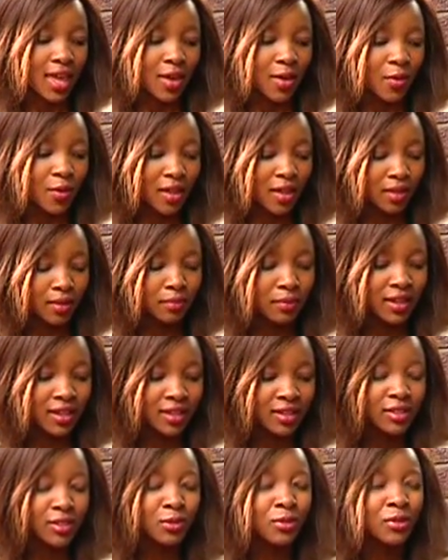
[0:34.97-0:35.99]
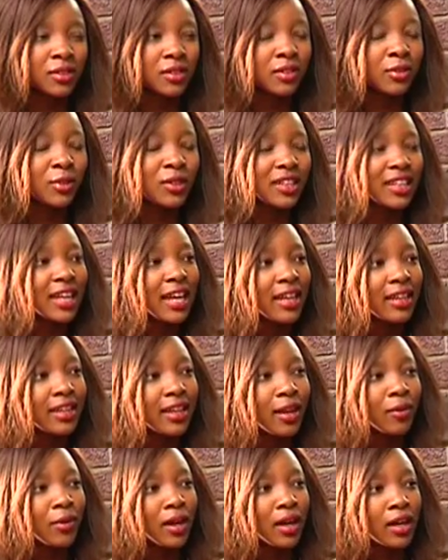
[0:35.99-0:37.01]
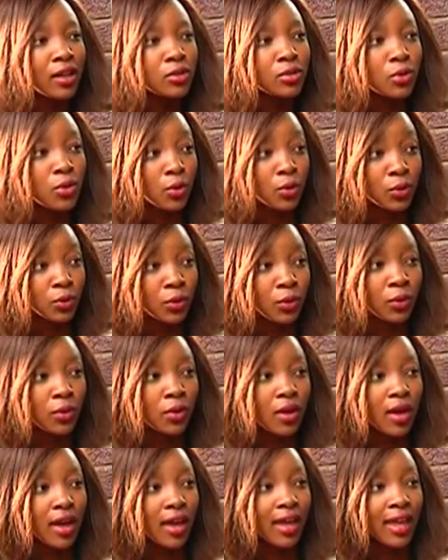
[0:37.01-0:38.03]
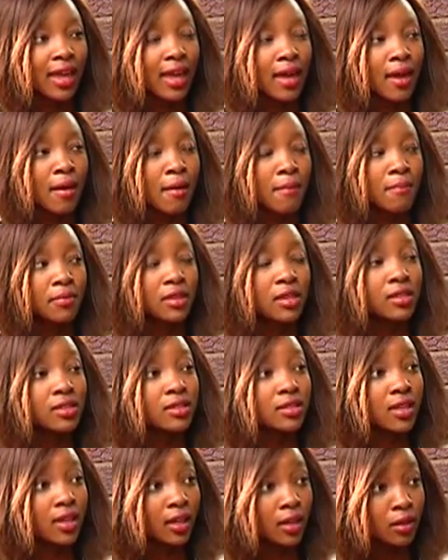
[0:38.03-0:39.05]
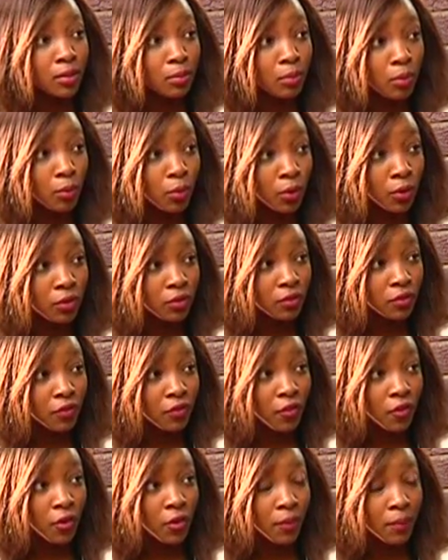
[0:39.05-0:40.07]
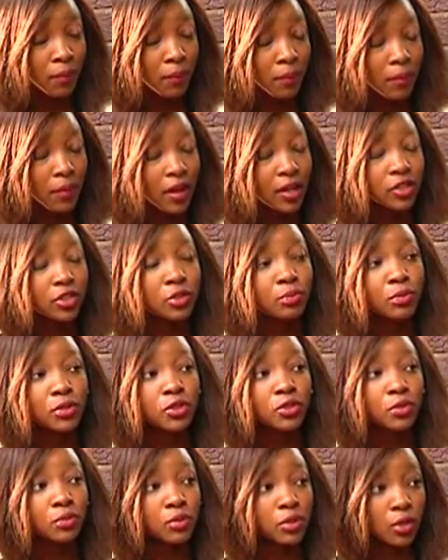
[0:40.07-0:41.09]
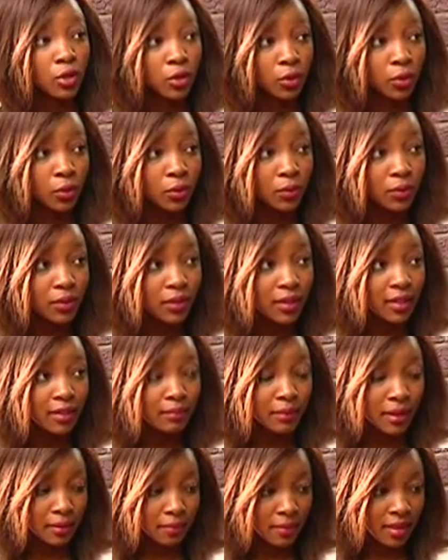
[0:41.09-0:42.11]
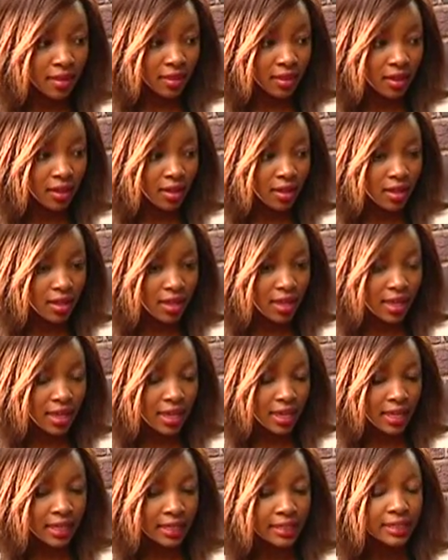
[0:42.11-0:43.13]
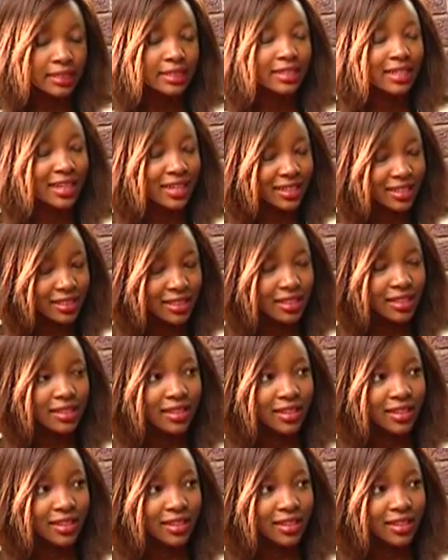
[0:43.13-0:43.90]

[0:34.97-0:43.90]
Well, mina Nonhlanhla waka Zondo. I am the second born from Archbishop Zondo and my mother, and yes.